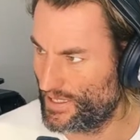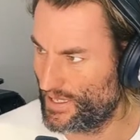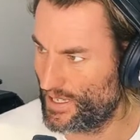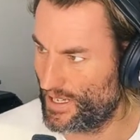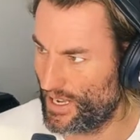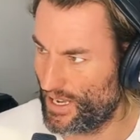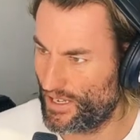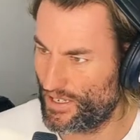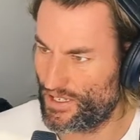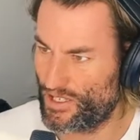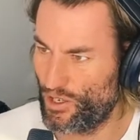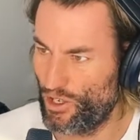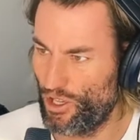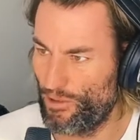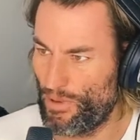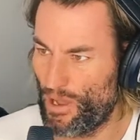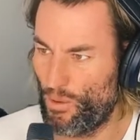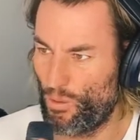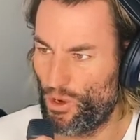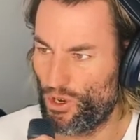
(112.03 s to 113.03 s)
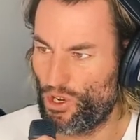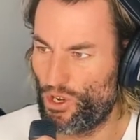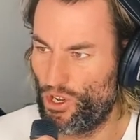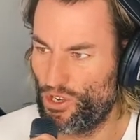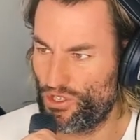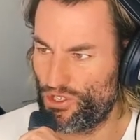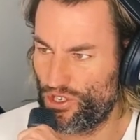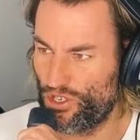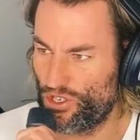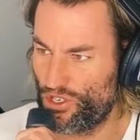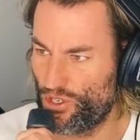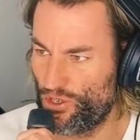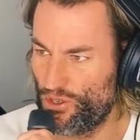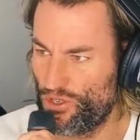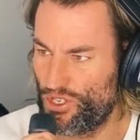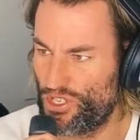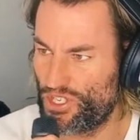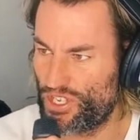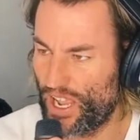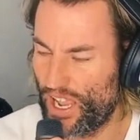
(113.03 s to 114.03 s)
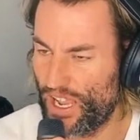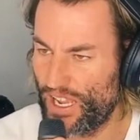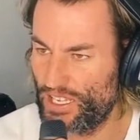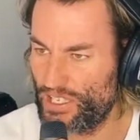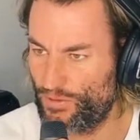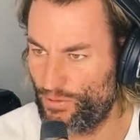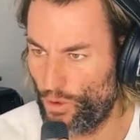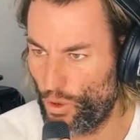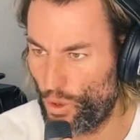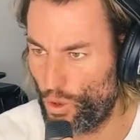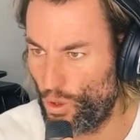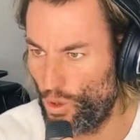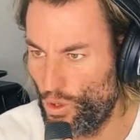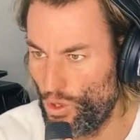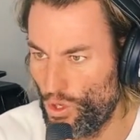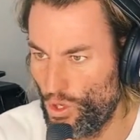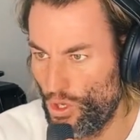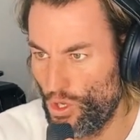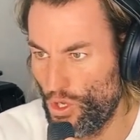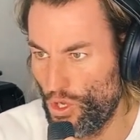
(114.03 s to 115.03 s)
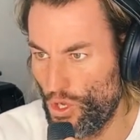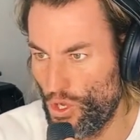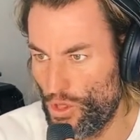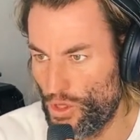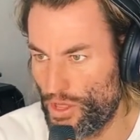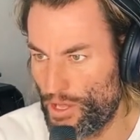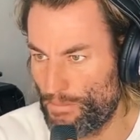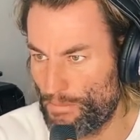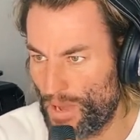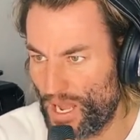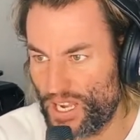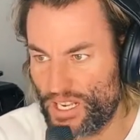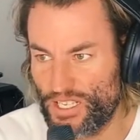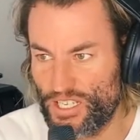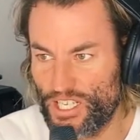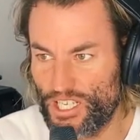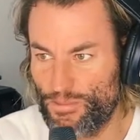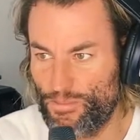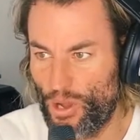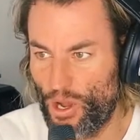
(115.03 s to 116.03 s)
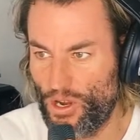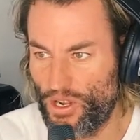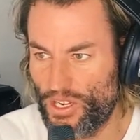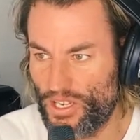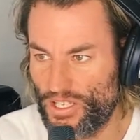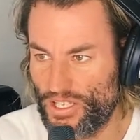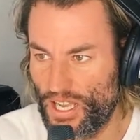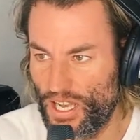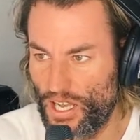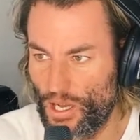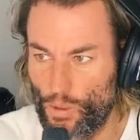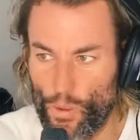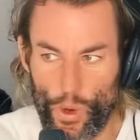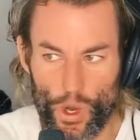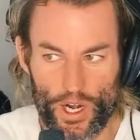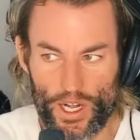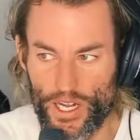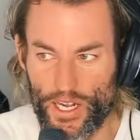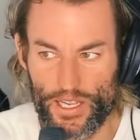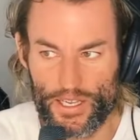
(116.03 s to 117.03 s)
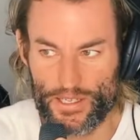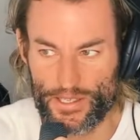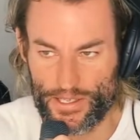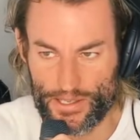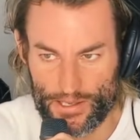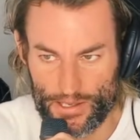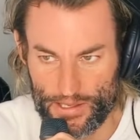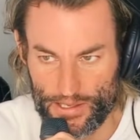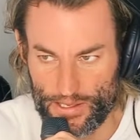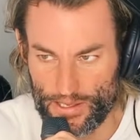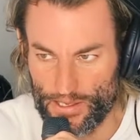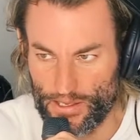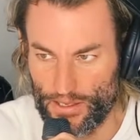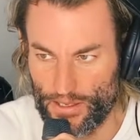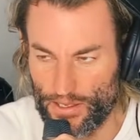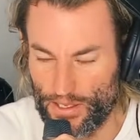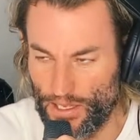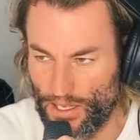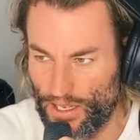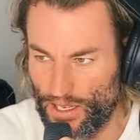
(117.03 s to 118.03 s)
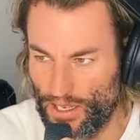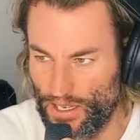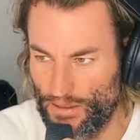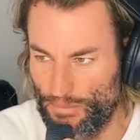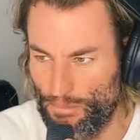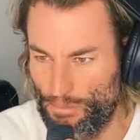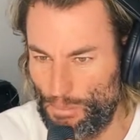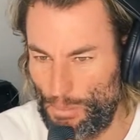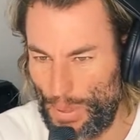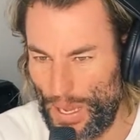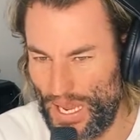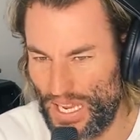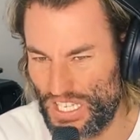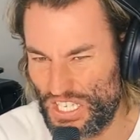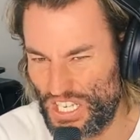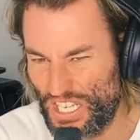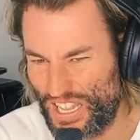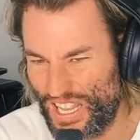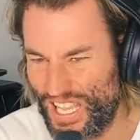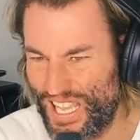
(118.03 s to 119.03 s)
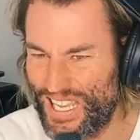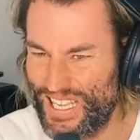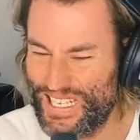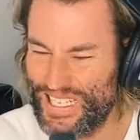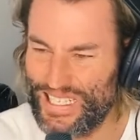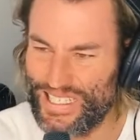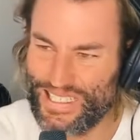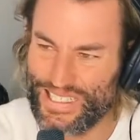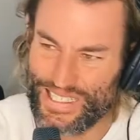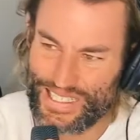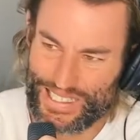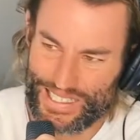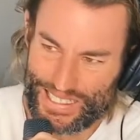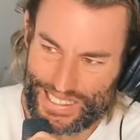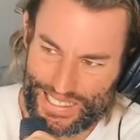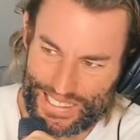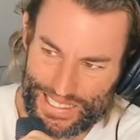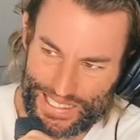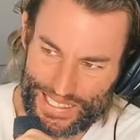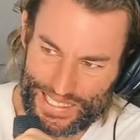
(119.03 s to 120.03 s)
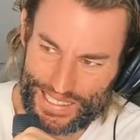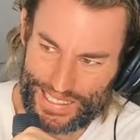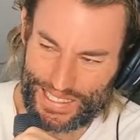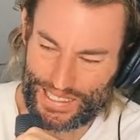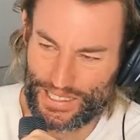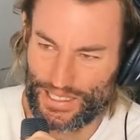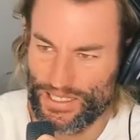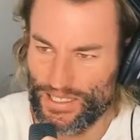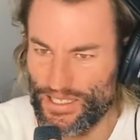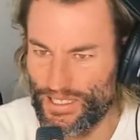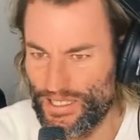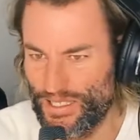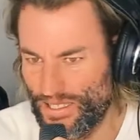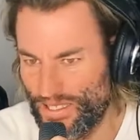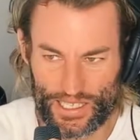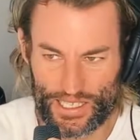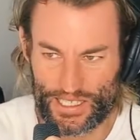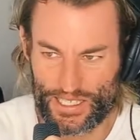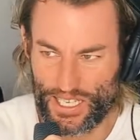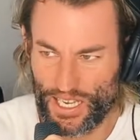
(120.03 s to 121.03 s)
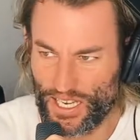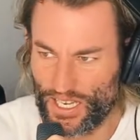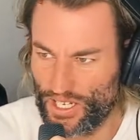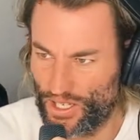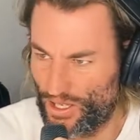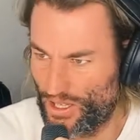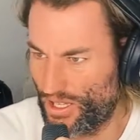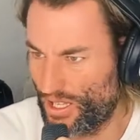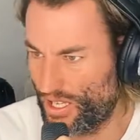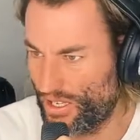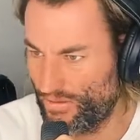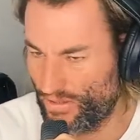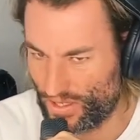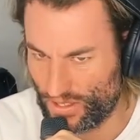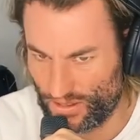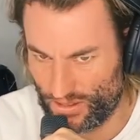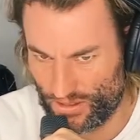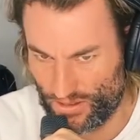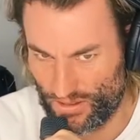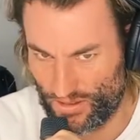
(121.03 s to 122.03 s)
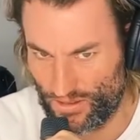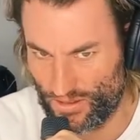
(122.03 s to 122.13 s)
You know, it's all about what Kostya Zoo stands for that makes his ponytail what it is. Penn Jillette, I can take it or leave it.